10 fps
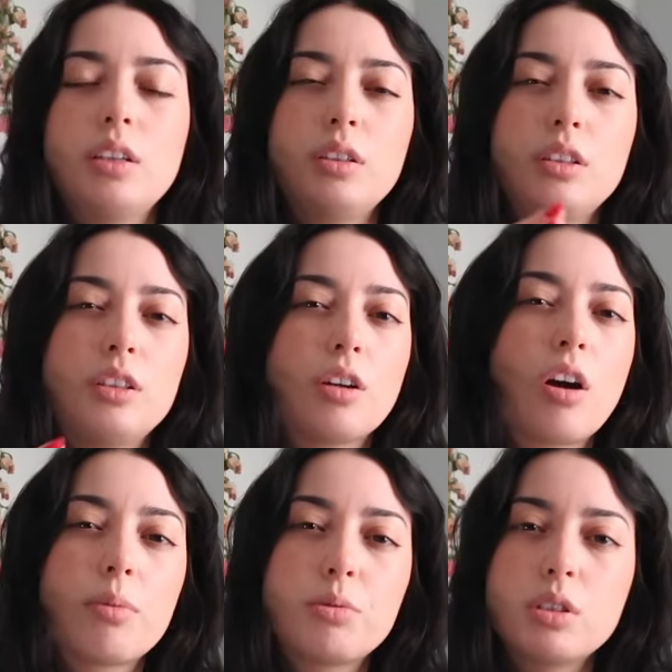it, your
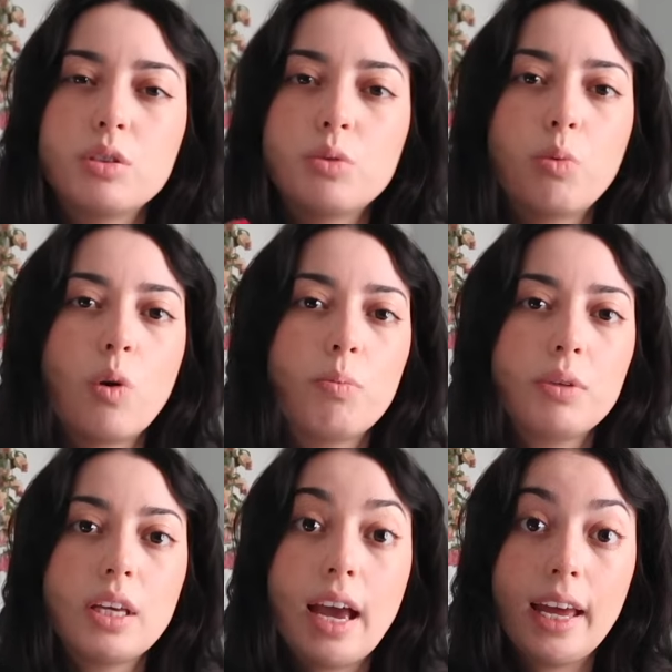options won't
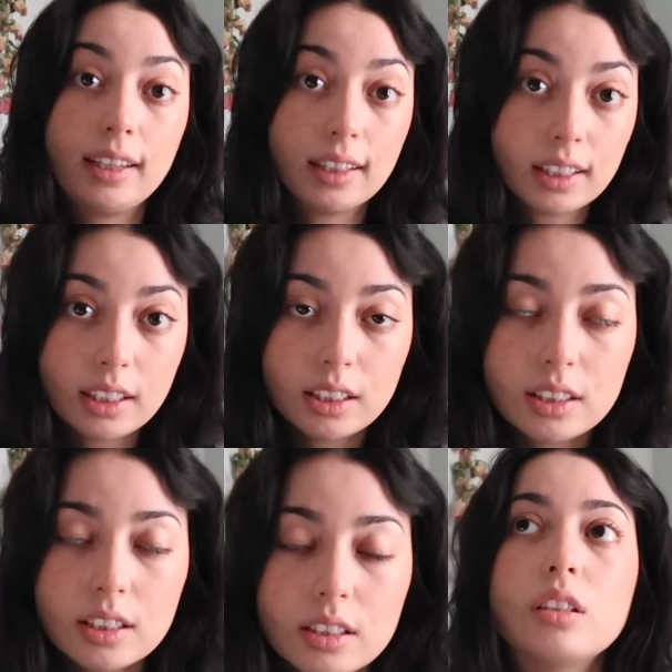be
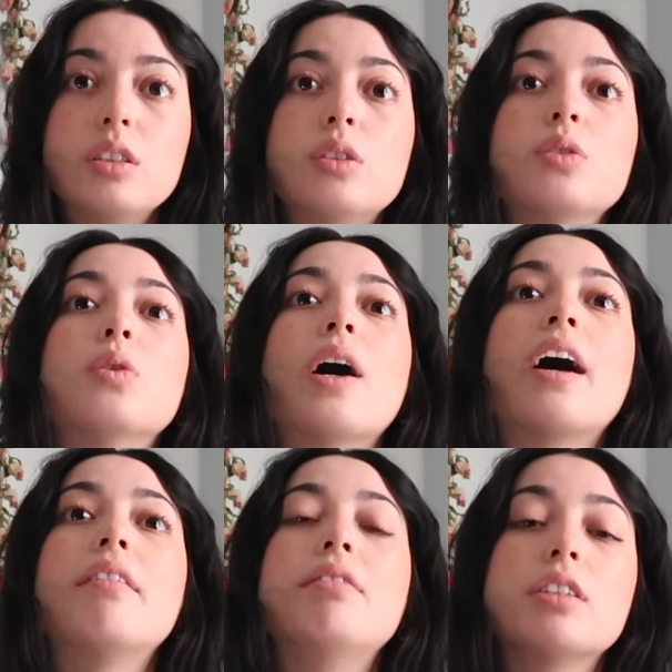endless. You'll
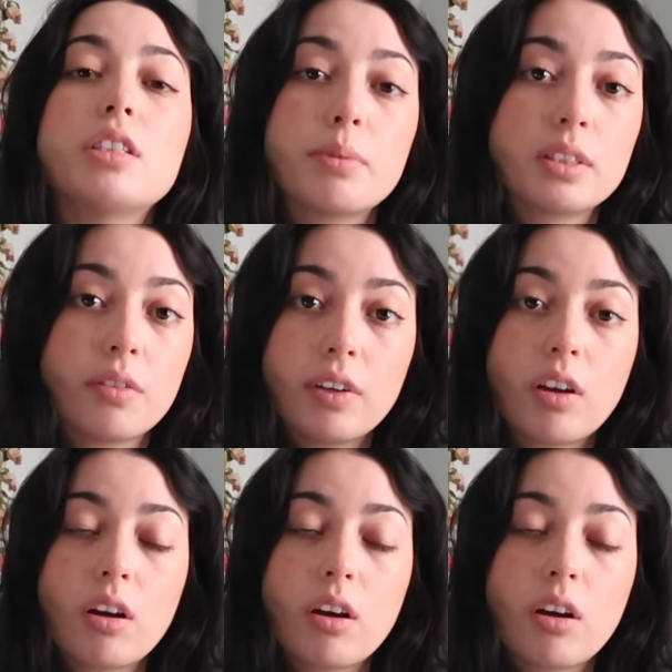have very specific